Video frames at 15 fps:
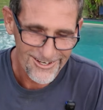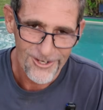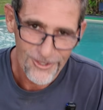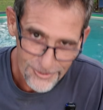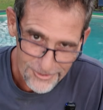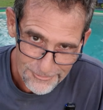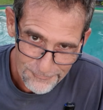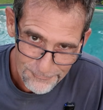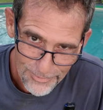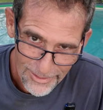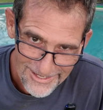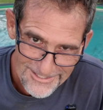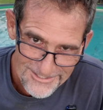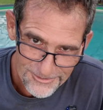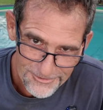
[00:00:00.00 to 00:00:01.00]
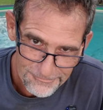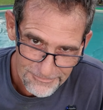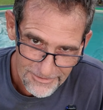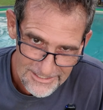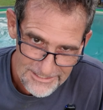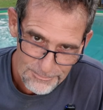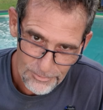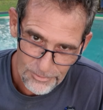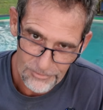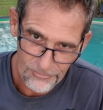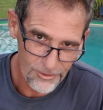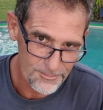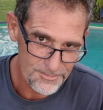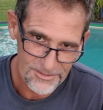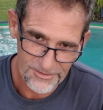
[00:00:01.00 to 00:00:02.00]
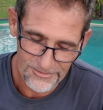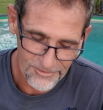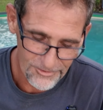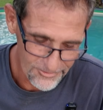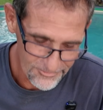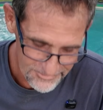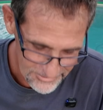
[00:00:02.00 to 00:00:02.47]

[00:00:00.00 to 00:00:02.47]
a lot of complaints on the Facebook groups on